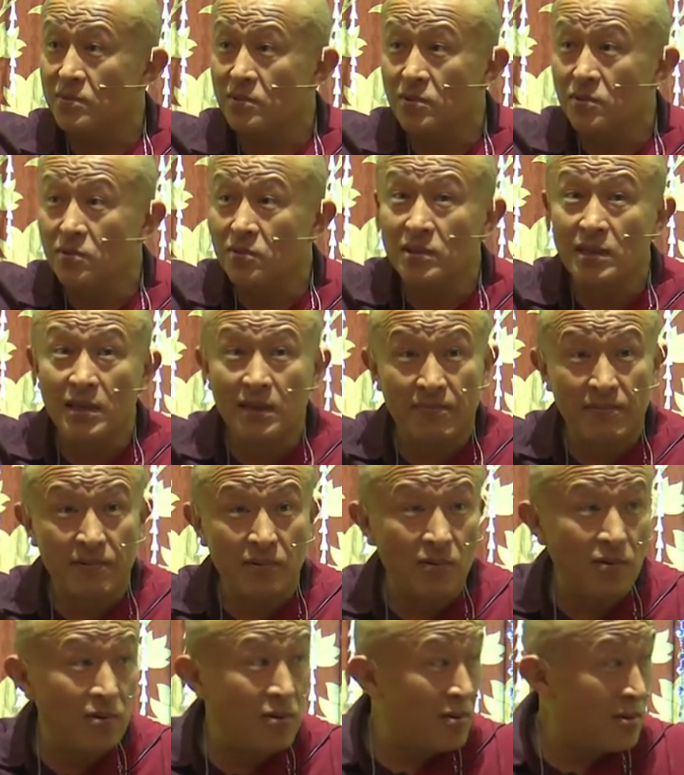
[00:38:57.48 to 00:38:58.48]
you know, they have
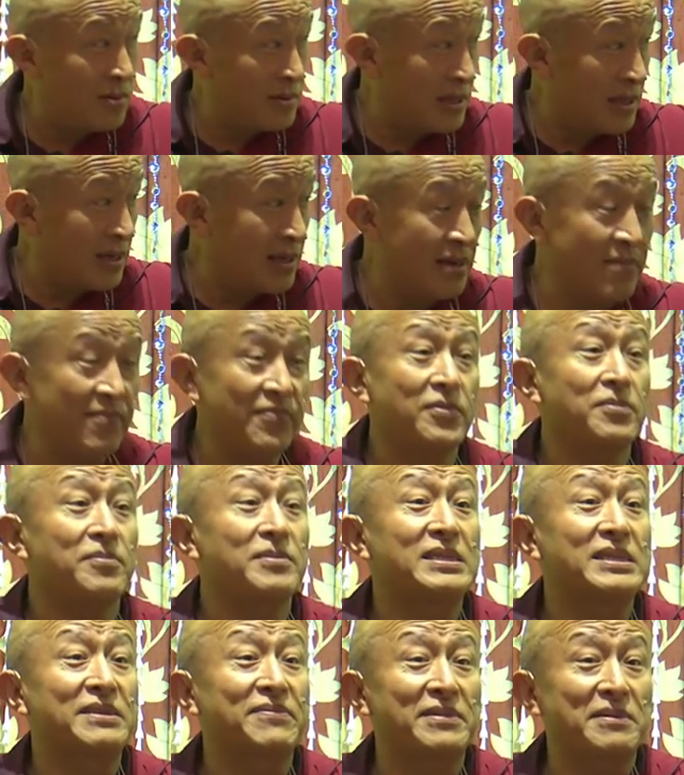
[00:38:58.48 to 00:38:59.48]
all. They come from
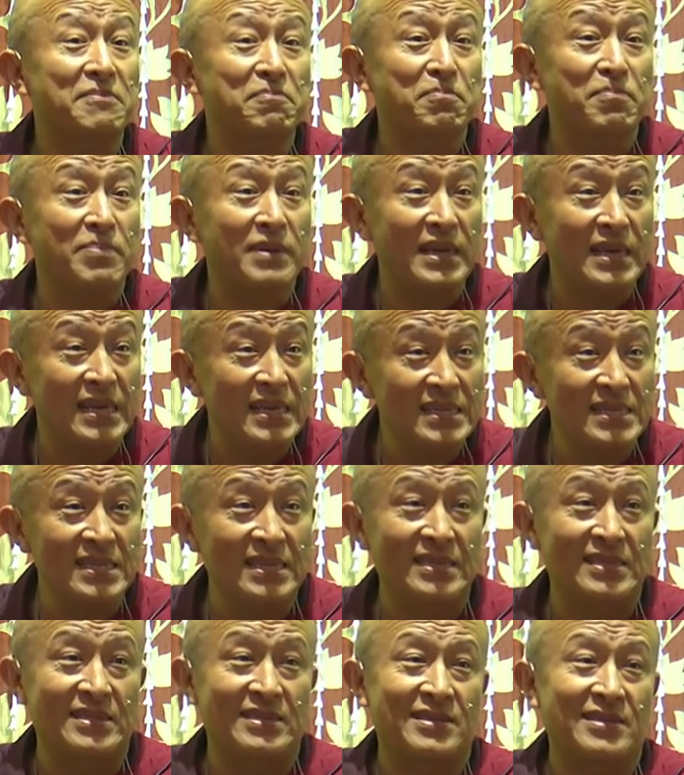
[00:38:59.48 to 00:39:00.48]
different
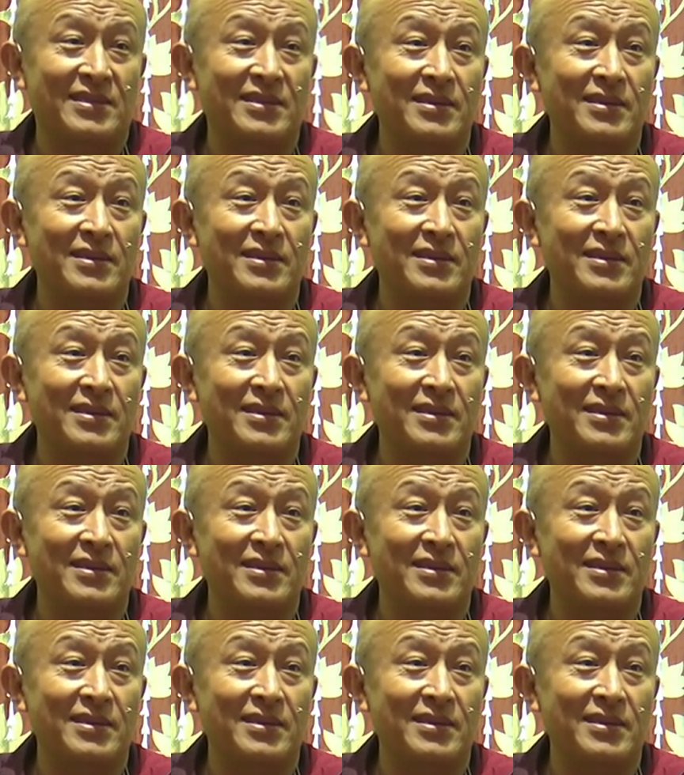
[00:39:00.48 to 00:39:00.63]
places.